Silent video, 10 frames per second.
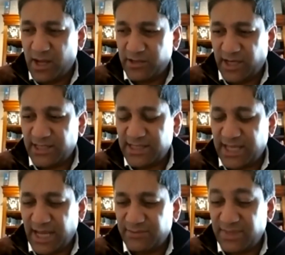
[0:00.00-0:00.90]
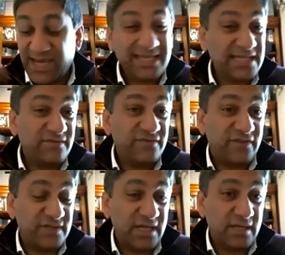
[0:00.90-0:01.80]
United Kingdom in
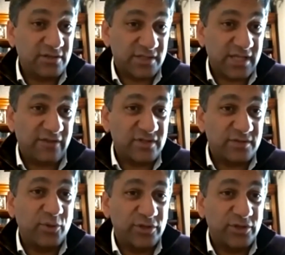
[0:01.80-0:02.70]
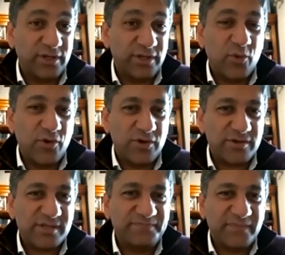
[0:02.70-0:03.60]
1815, just after the Napoleonic
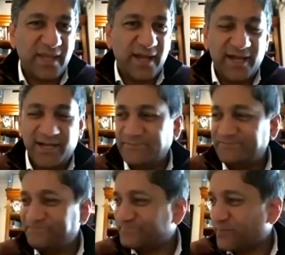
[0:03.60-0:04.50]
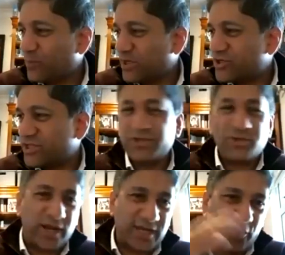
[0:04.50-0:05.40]
Wars, which sounds
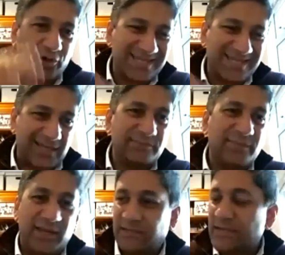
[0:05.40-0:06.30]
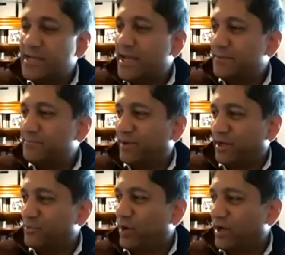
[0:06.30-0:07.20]
quite an odd timeline.
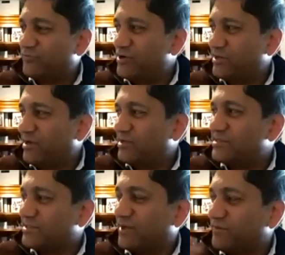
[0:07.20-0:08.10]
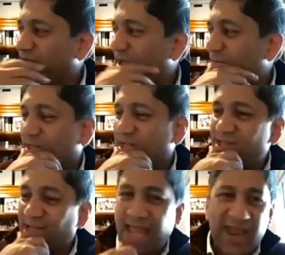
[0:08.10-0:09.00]
But what I've realised in my family
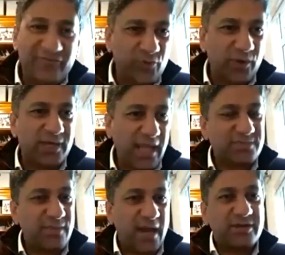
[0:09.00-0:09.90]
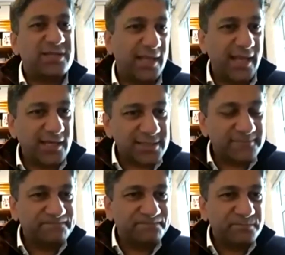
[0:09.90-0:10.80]
is that everyone gets married late.
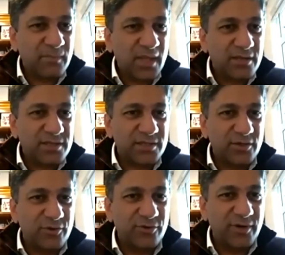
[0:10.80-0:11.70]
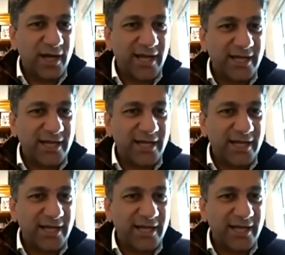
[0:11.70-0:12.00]
So